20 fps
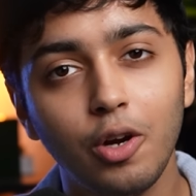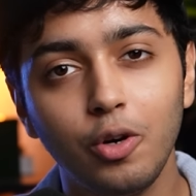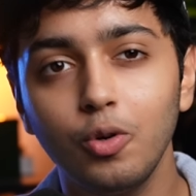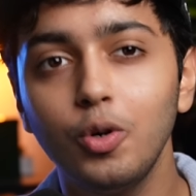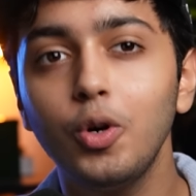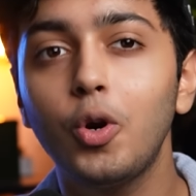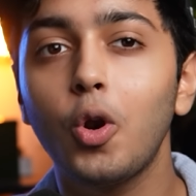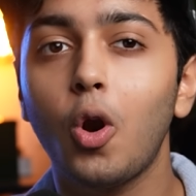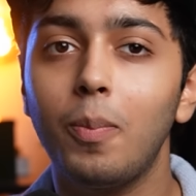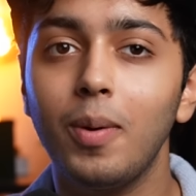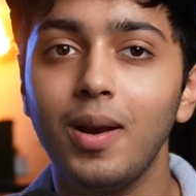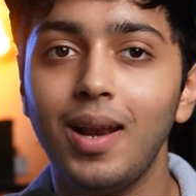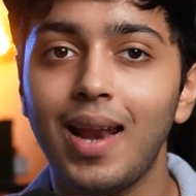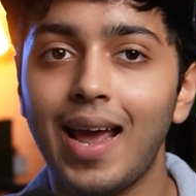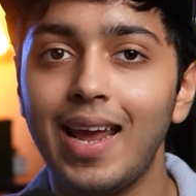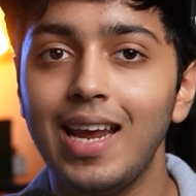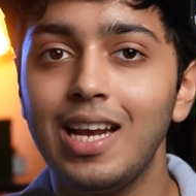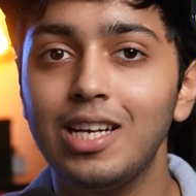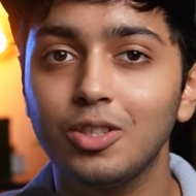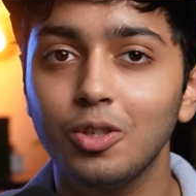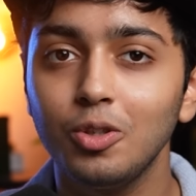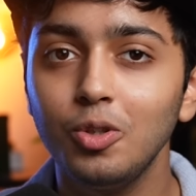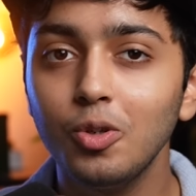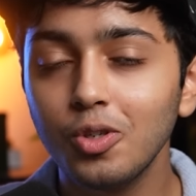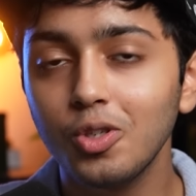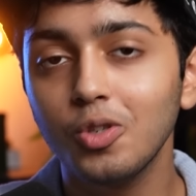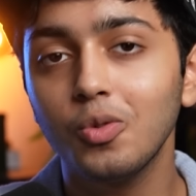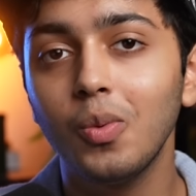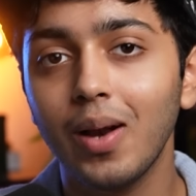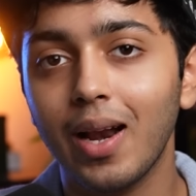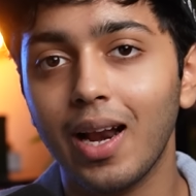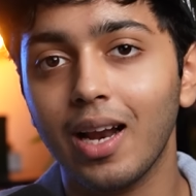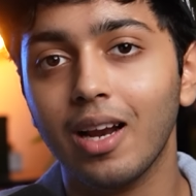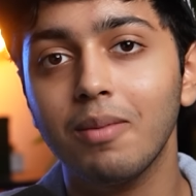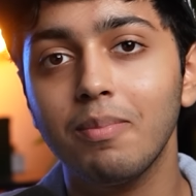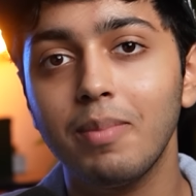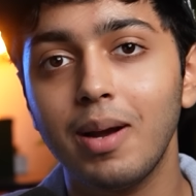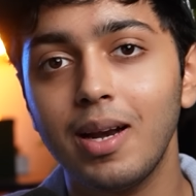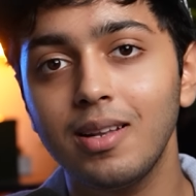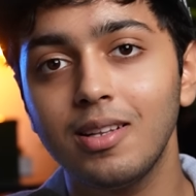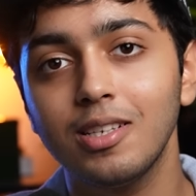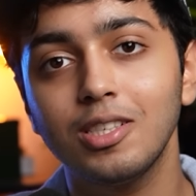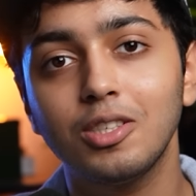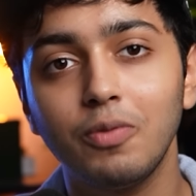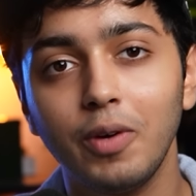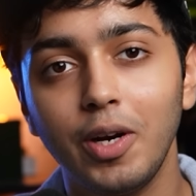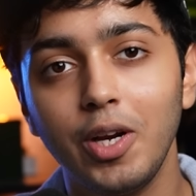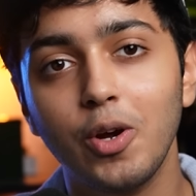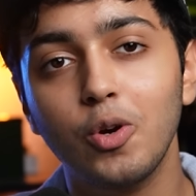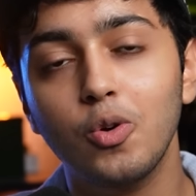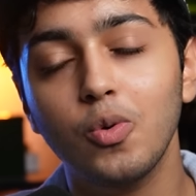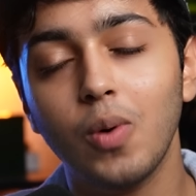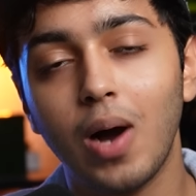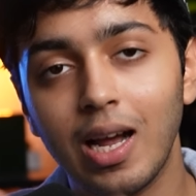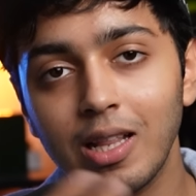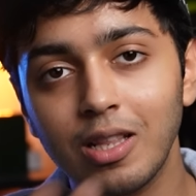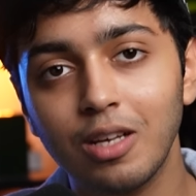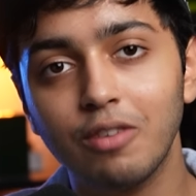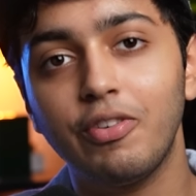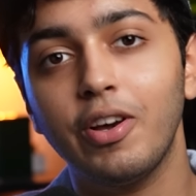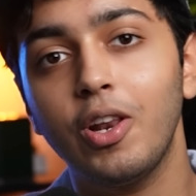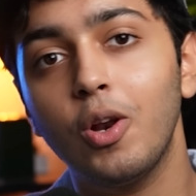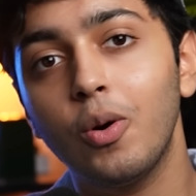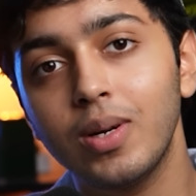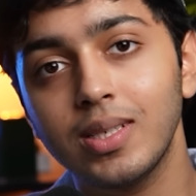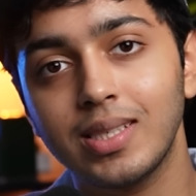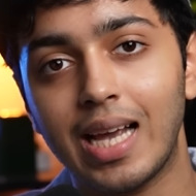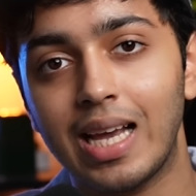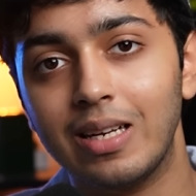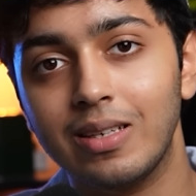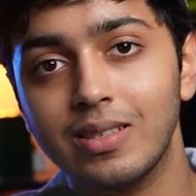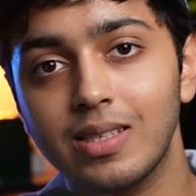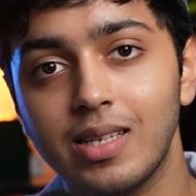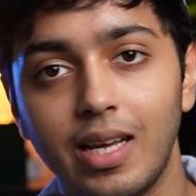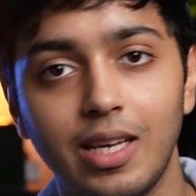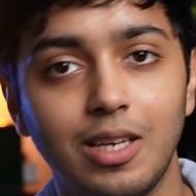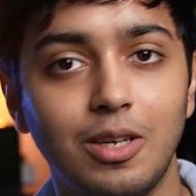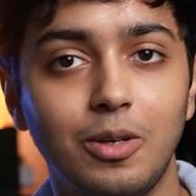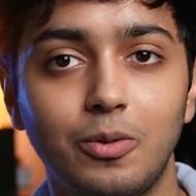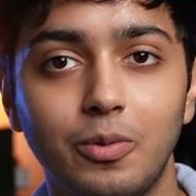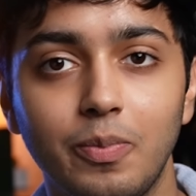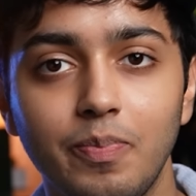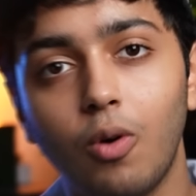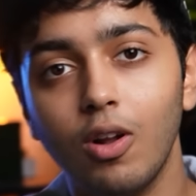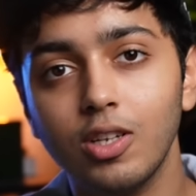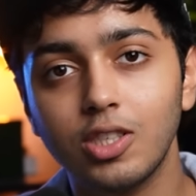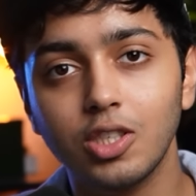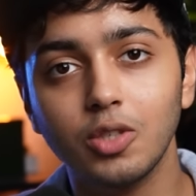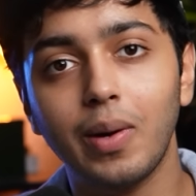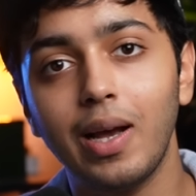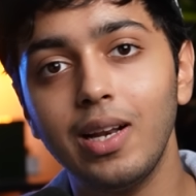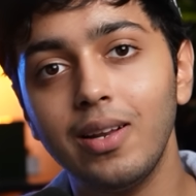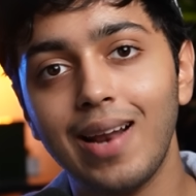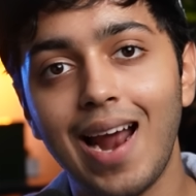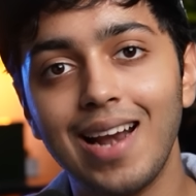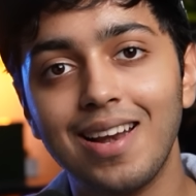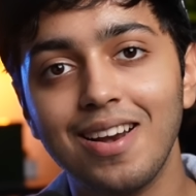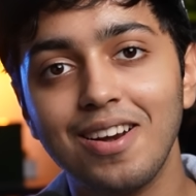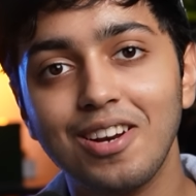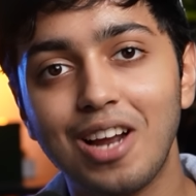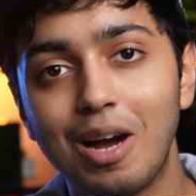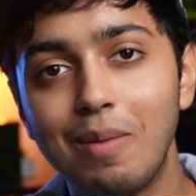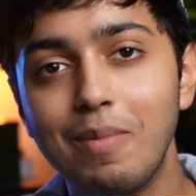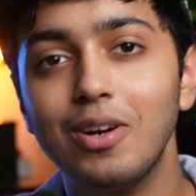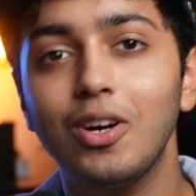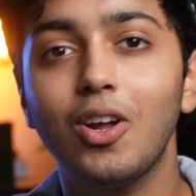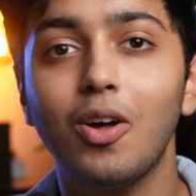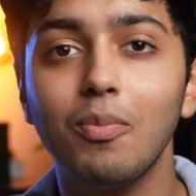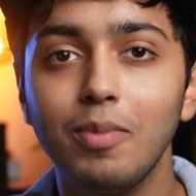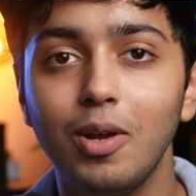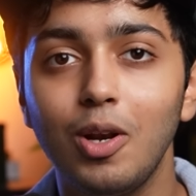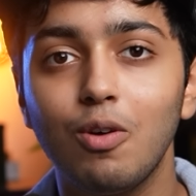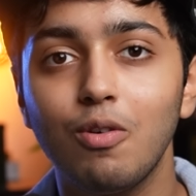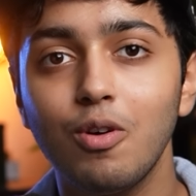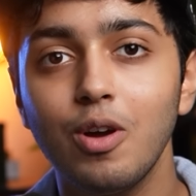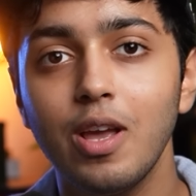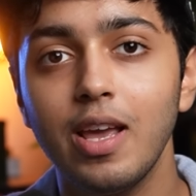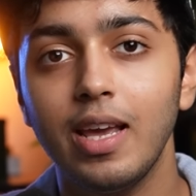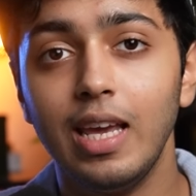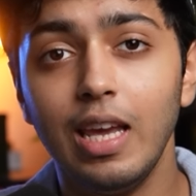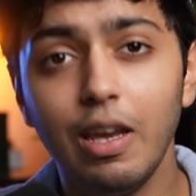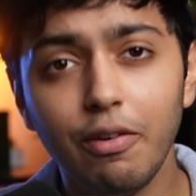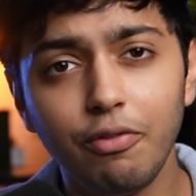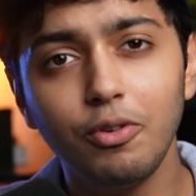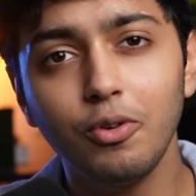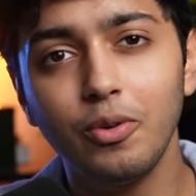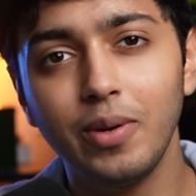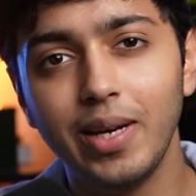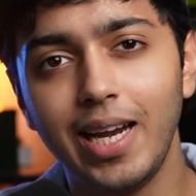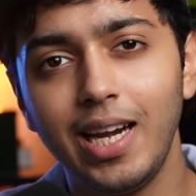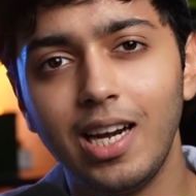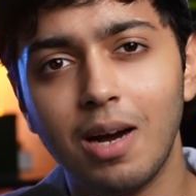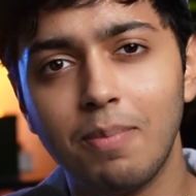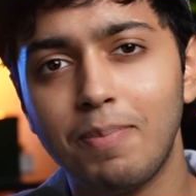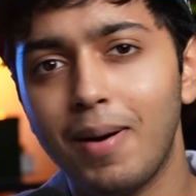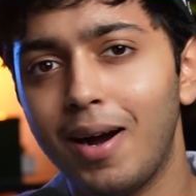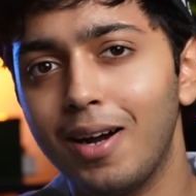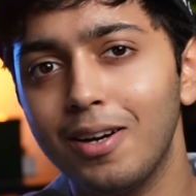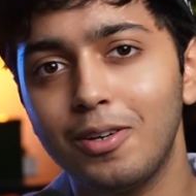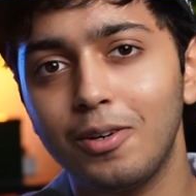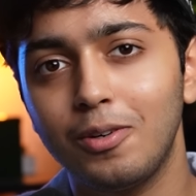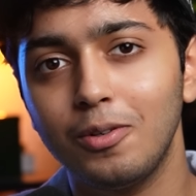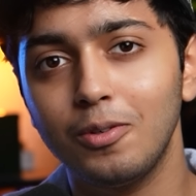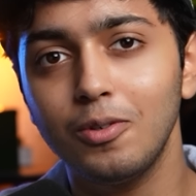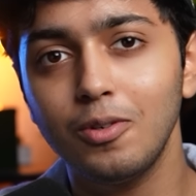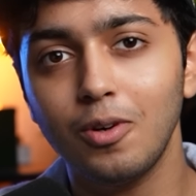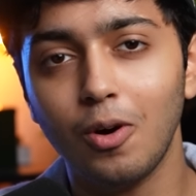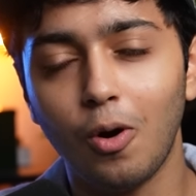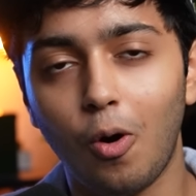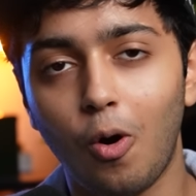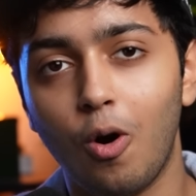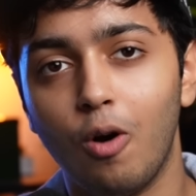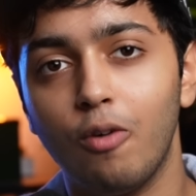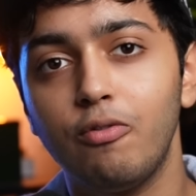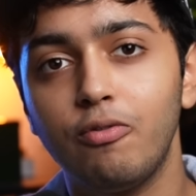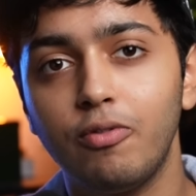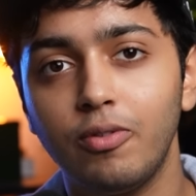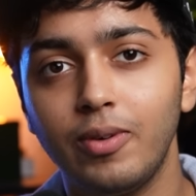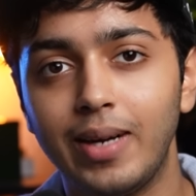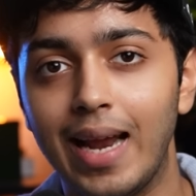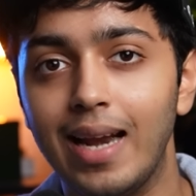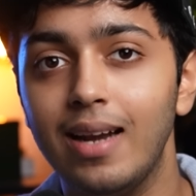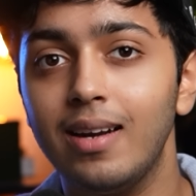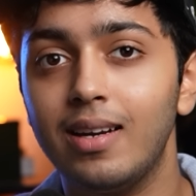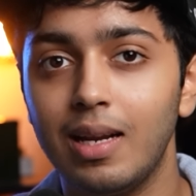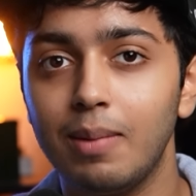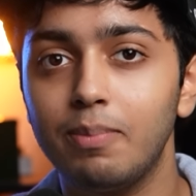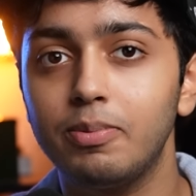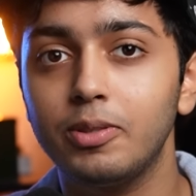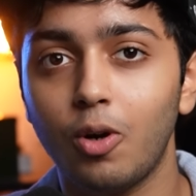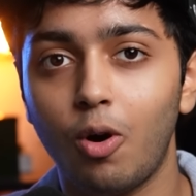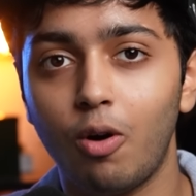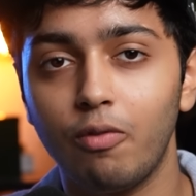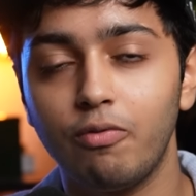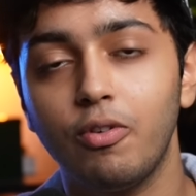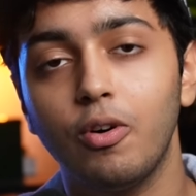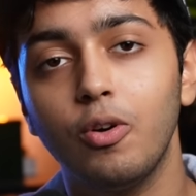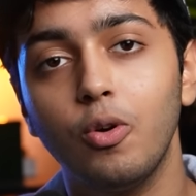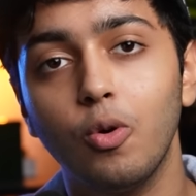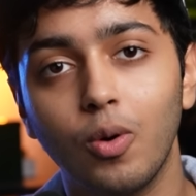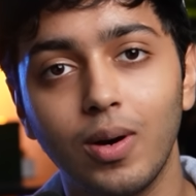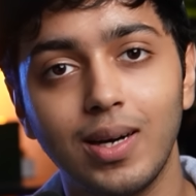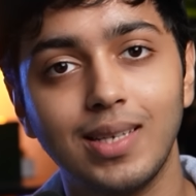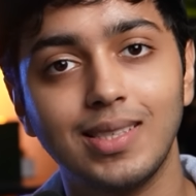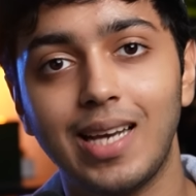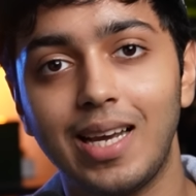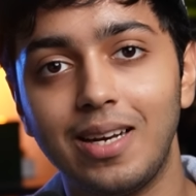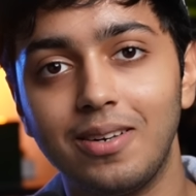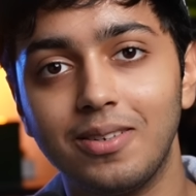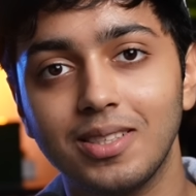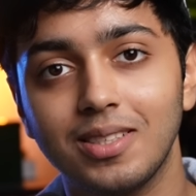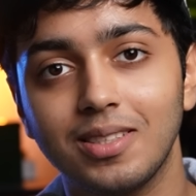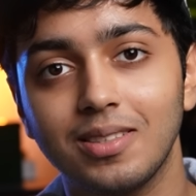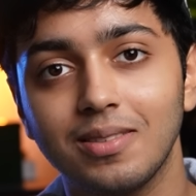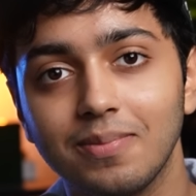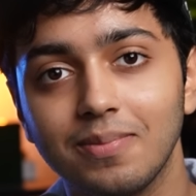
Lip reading: do drop a like so YouTube will recommend this video to other fellow designers like you. Also, while you're at it, comment down below if you need a part 2 of 10 tips for logo designers.